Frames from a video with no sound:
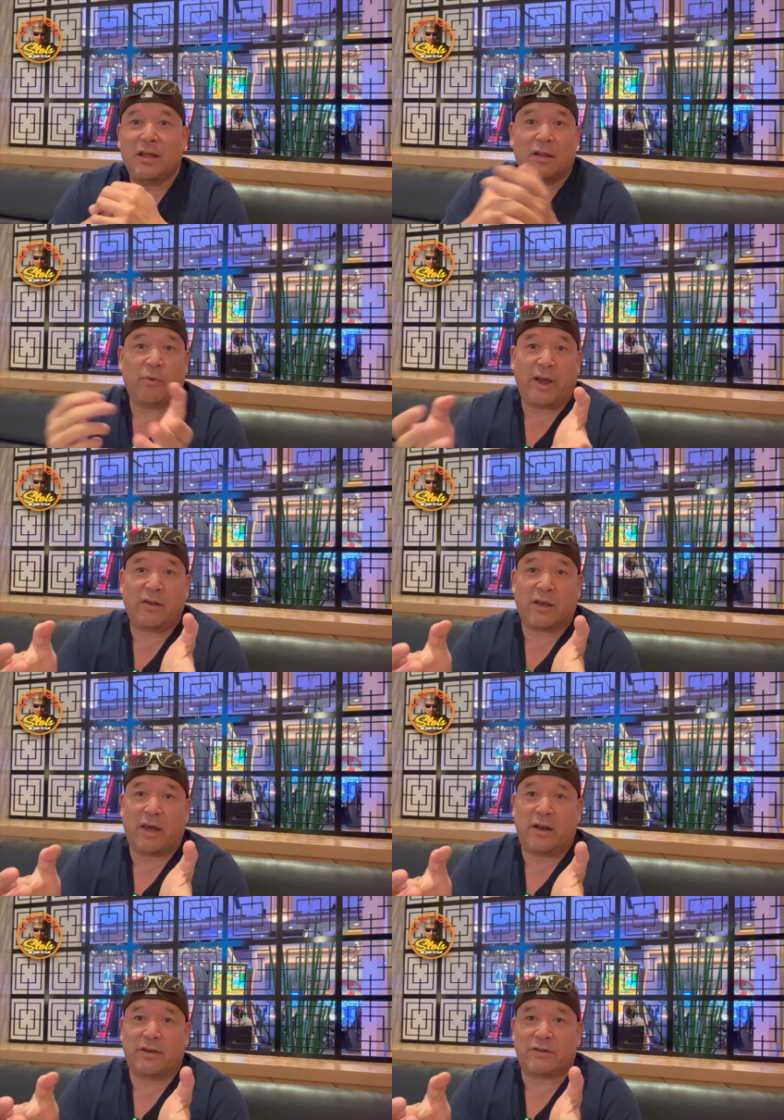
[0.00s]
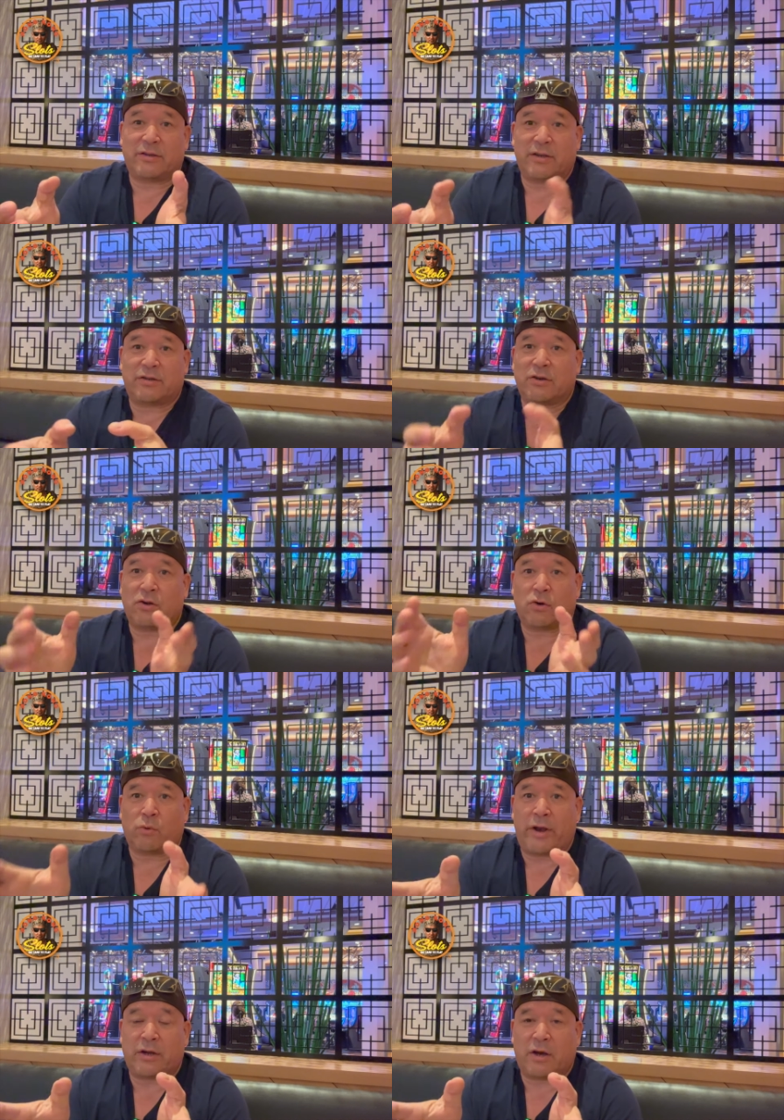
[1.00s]
The way I look at it is this
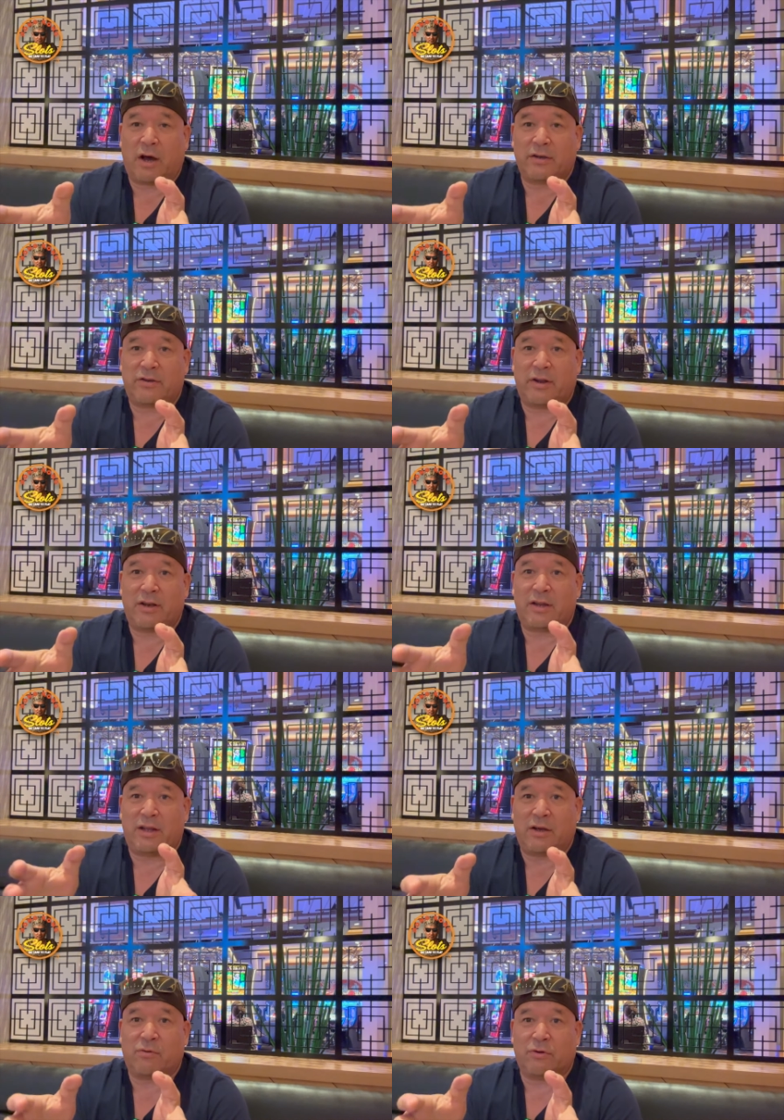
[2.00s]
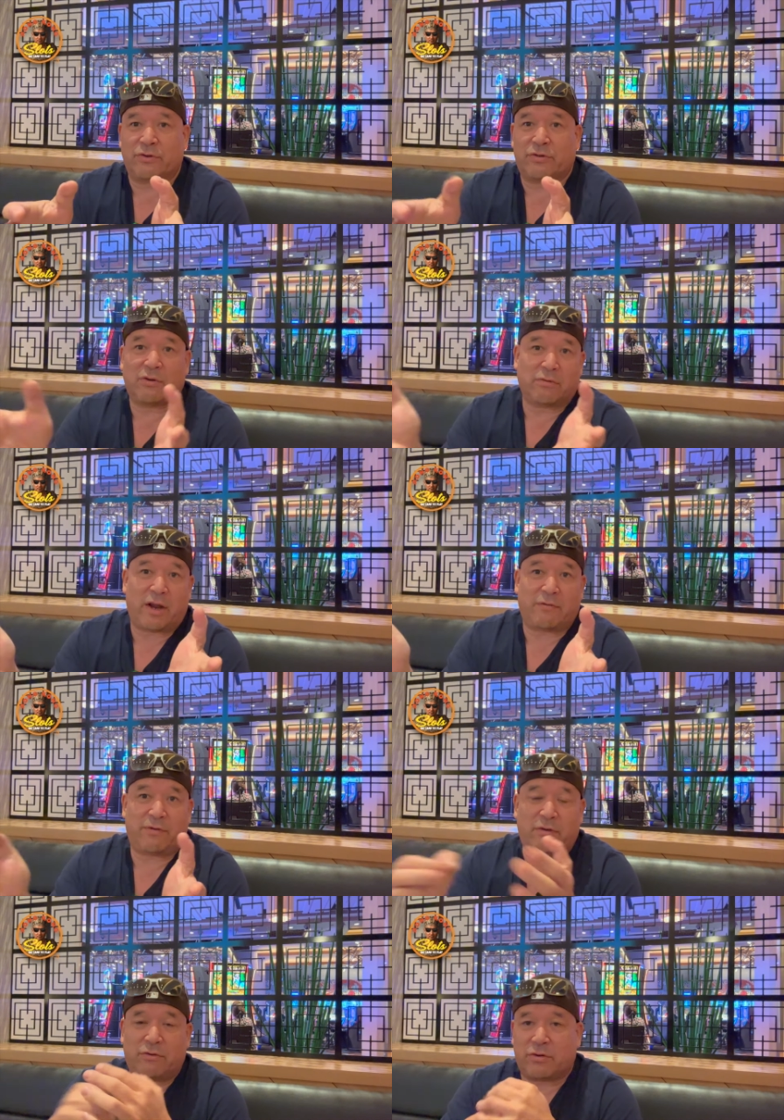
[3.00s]
great content equals great
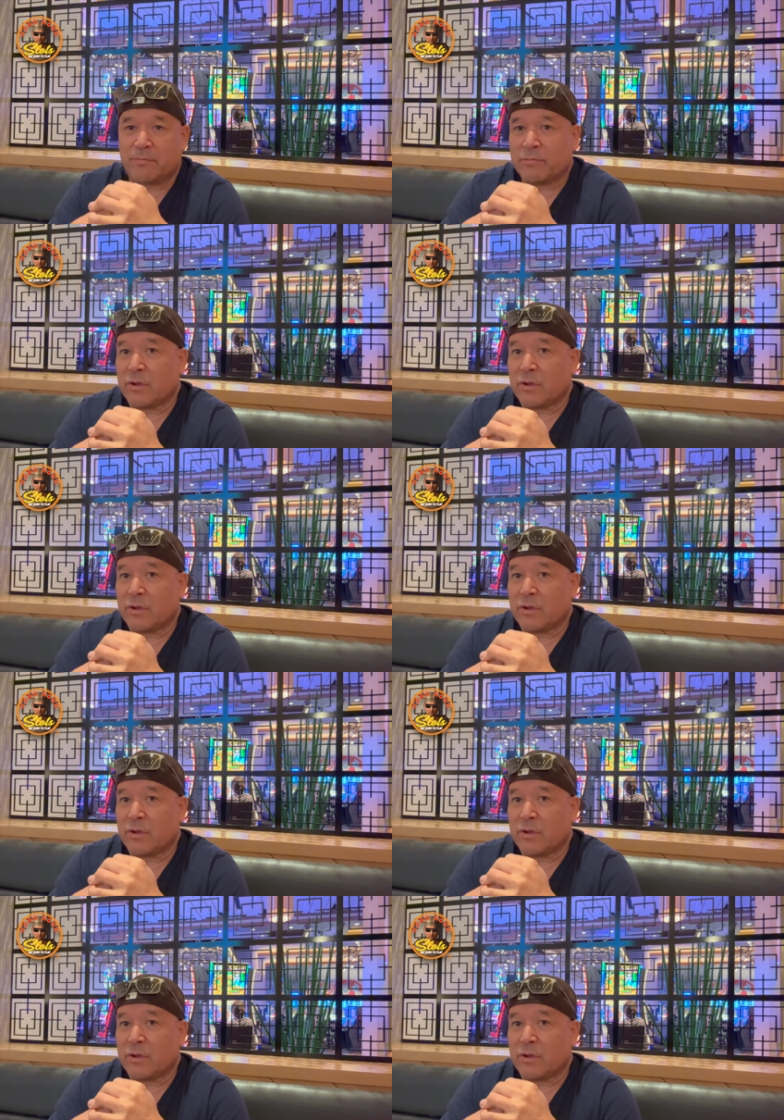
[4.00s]
views.